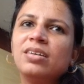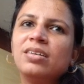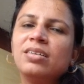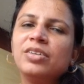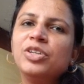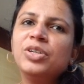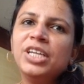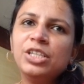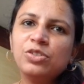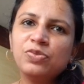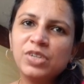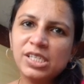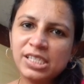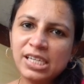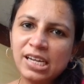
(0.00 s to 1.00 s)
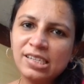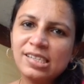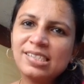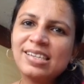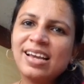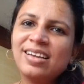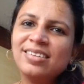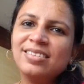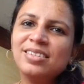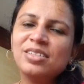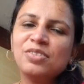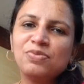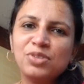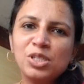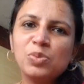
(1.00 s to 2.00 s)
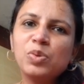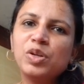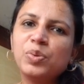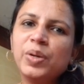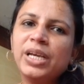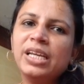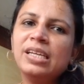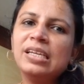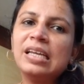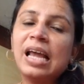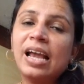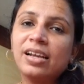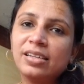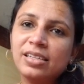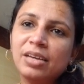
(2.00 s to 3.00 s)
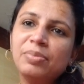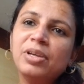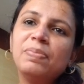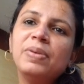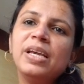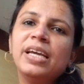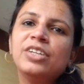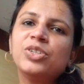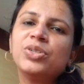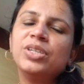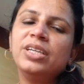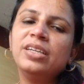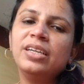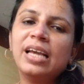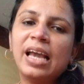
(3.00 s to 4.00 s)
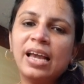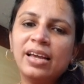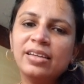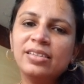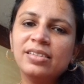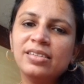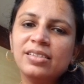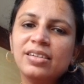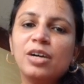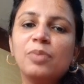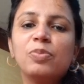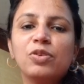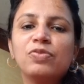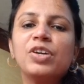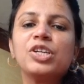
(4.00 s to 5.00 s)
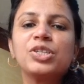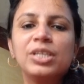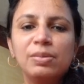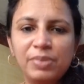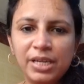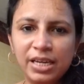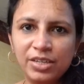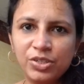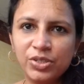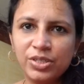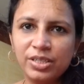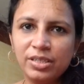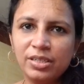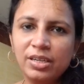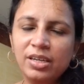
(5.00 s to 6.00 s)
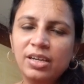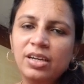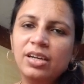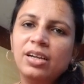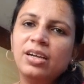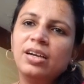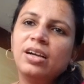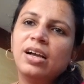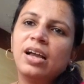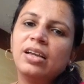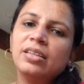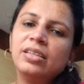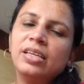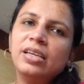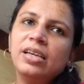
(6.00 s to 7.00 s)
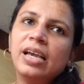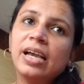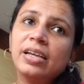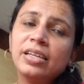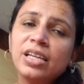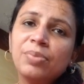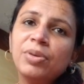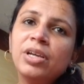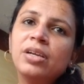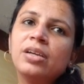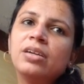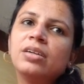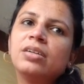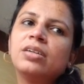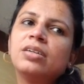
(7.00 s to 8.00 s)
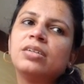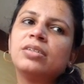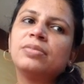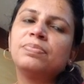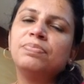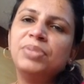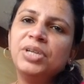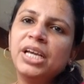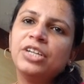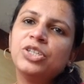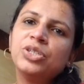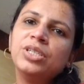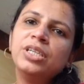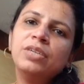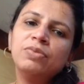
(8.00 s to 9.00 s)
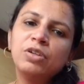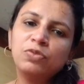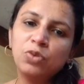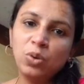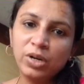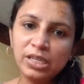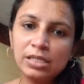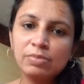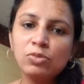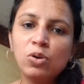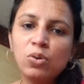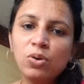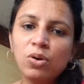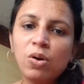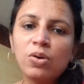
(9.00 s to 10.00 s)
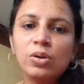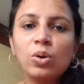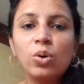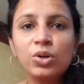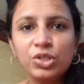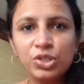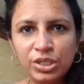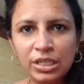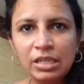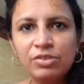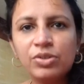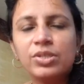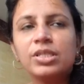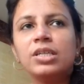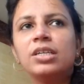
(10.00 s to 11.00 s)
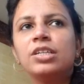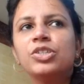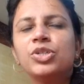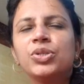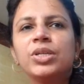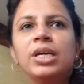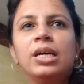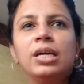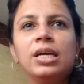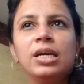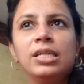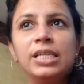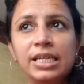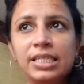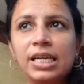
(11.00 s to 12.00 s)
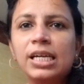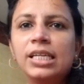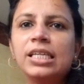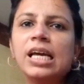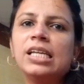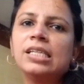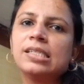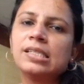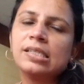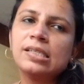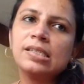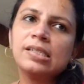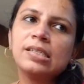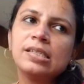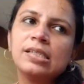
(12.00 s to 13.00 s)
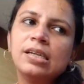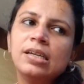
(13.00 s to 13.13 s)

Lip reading: You need to first understand the difference between academic PhD and a professional PhD. The academic PhD will focus more on original research, data analysis,